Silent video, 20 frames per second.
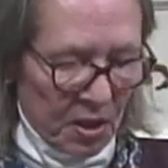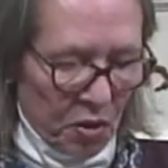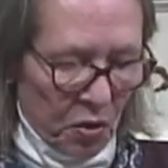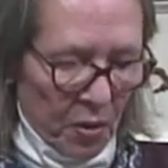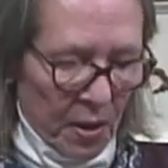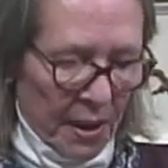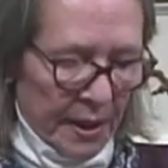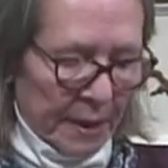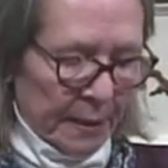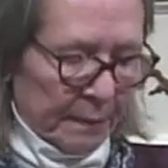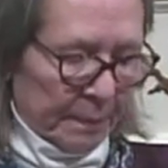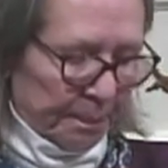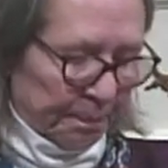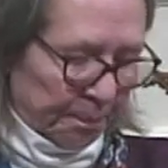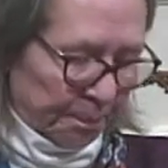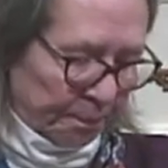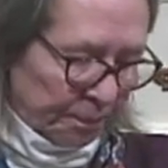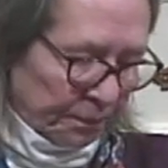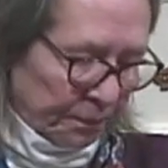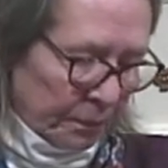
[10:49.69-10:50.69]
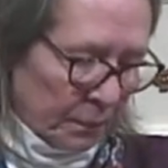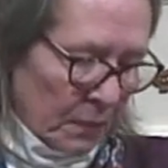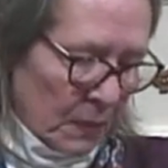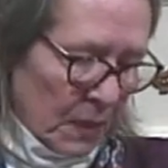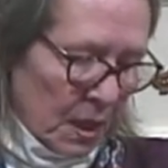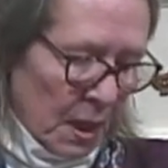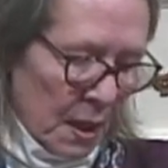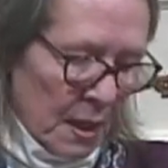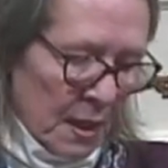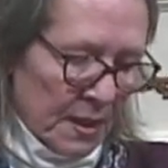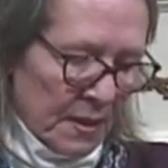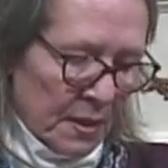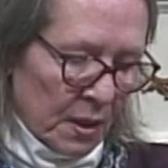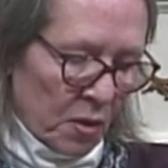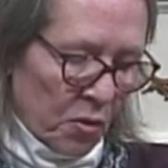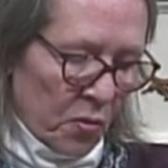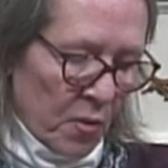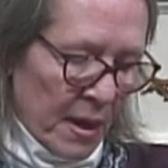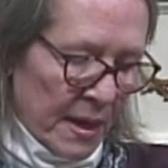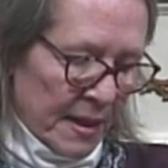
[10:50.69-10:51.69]
credit is a
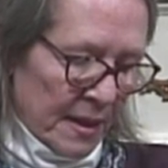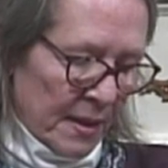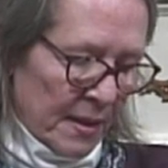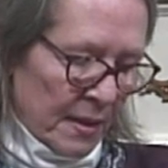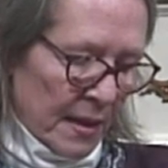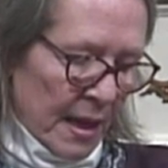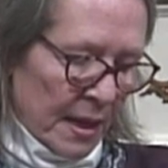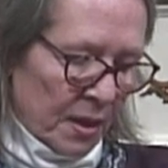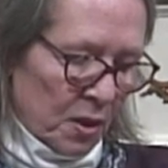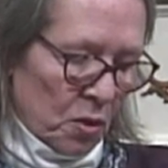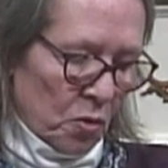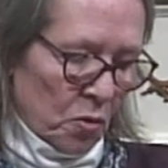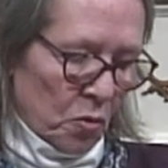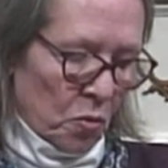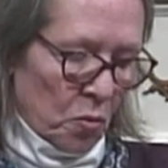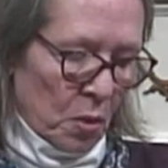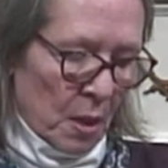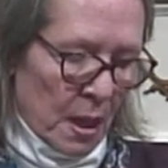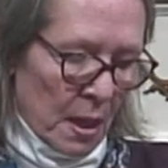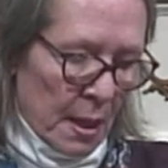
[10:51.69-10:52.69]
credit that you